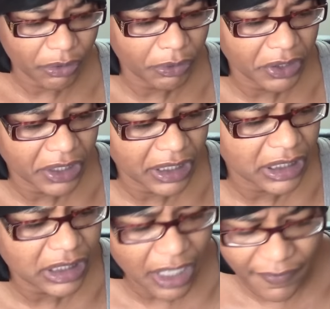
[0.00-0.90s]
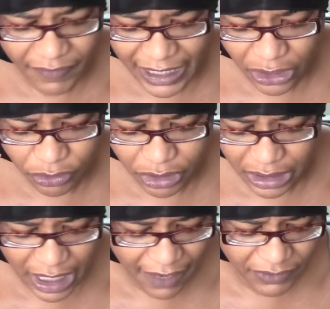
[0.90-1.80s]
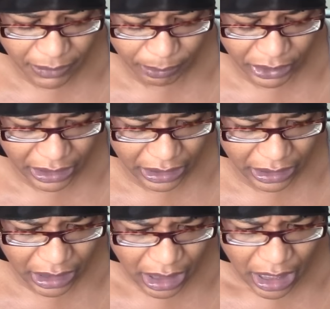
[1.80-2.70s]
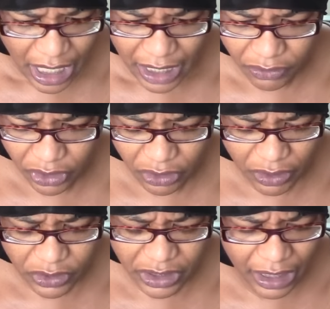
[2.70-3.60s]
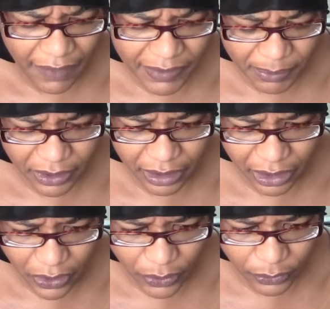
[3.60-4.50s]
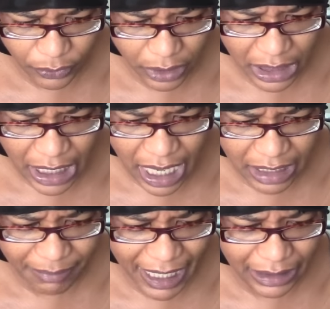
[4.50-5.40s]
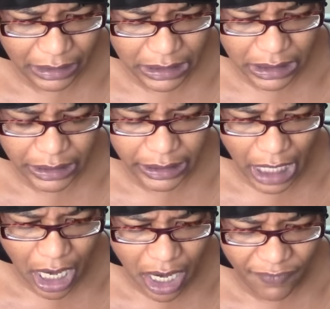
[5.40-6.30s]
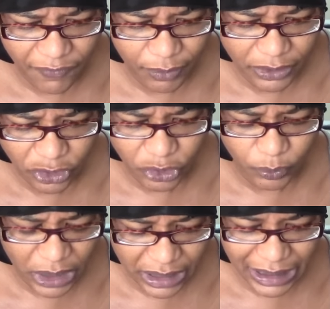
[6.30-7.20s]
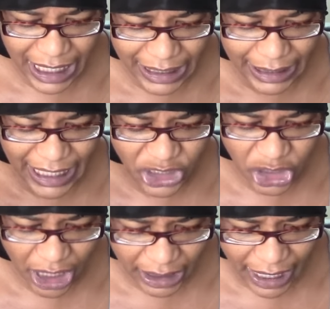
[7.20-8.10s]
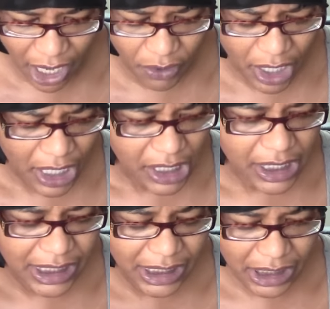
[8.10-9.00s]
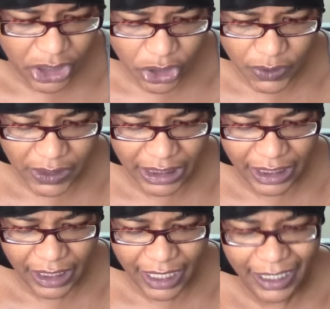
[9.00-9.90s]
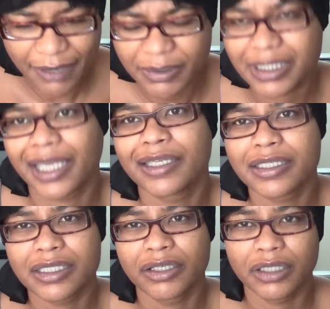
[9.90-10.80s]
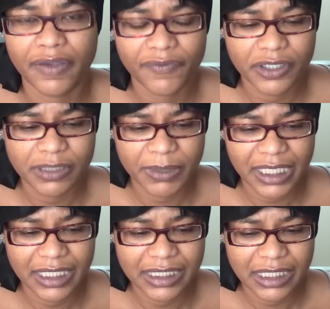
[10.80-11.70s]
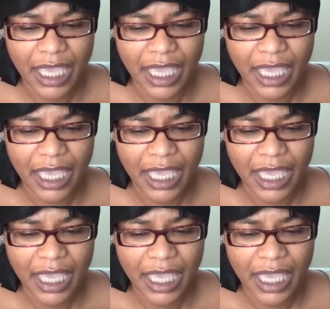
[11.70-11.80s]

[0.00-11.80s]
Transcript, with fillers: the stuff, like you didn't have to put in, I don't think you, you didn't have to put in the code. It automatically took it off once you went to kind of like check out. Because initially, like I was like concerned at first because